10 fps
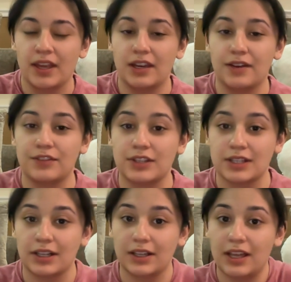and if there's a
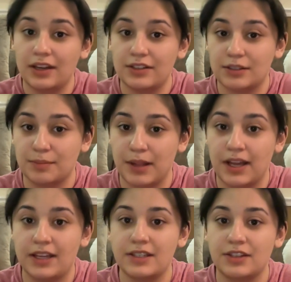lot of
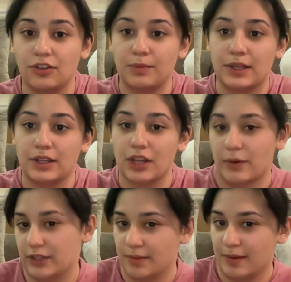supplies, there'll be a
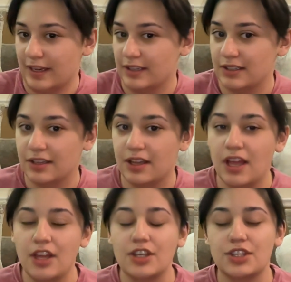lower demand.
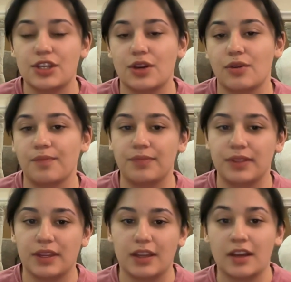So
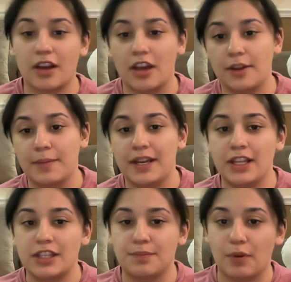the economy
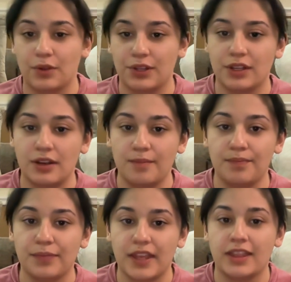needs both of them,
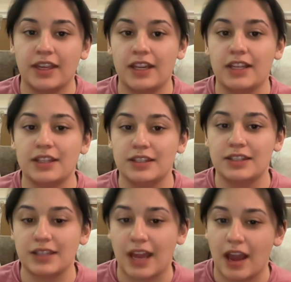and they needs
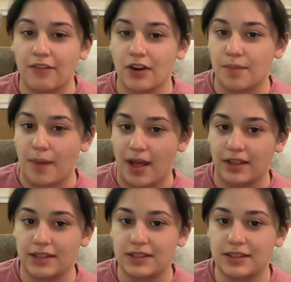to have a
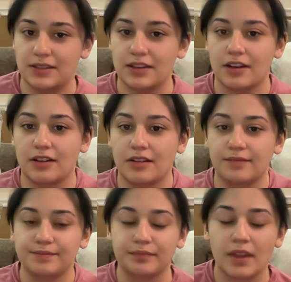balance,
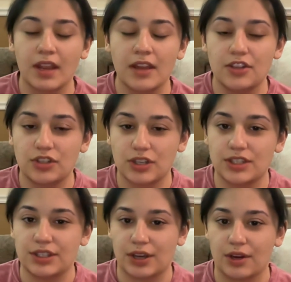
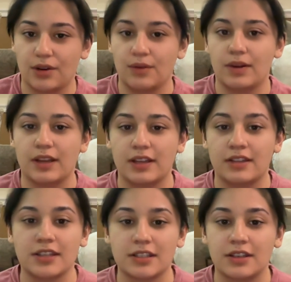just so it
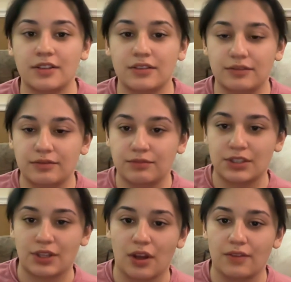doesn't
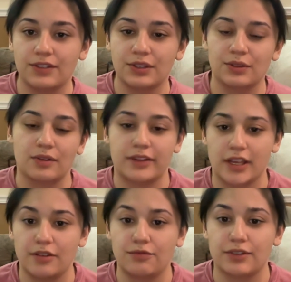resolve to a
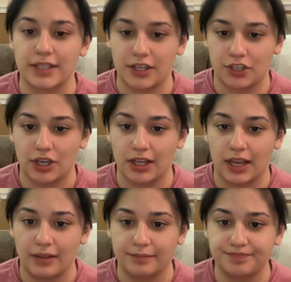recession
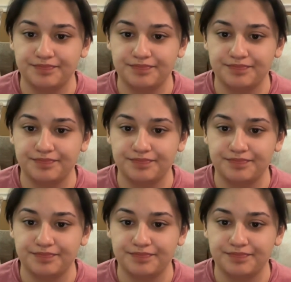again.